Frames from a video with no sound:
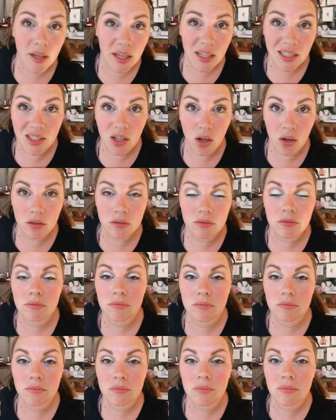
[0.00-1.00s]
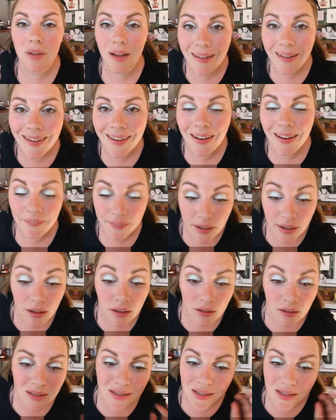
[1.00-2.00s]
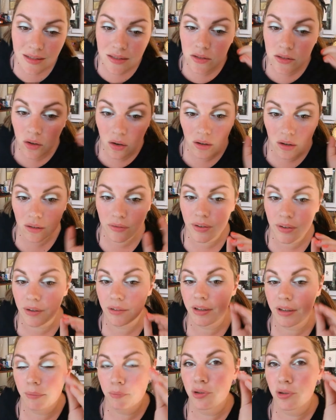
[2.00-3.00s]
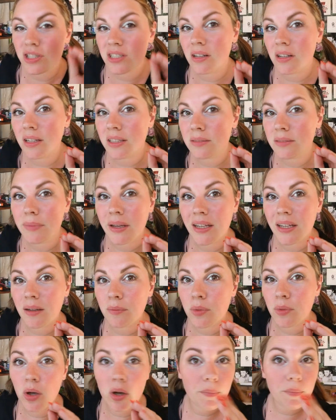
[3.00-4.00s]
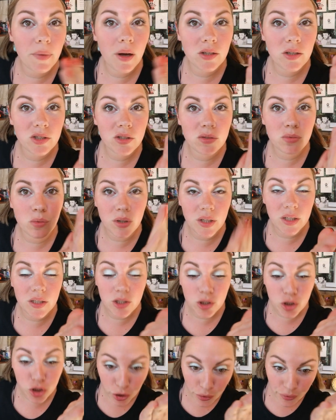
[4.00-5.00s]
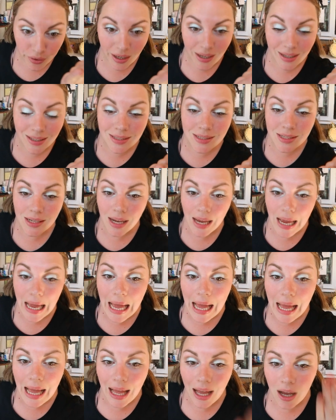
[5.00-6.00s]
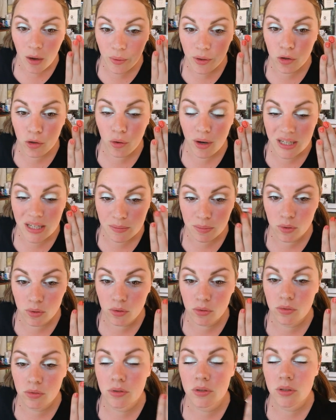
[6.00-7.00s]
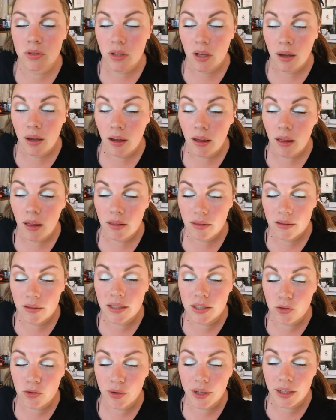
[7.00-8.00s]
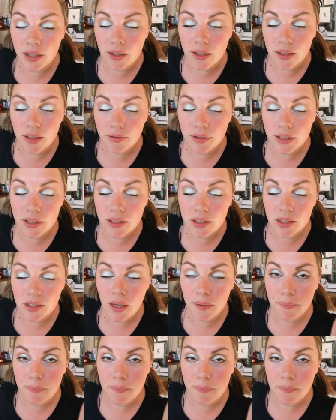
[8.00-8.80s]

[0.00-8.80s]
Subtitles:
It's on. I love it. This is not a very precise makeup look, but I just wanted to showcase how incredible this green colour is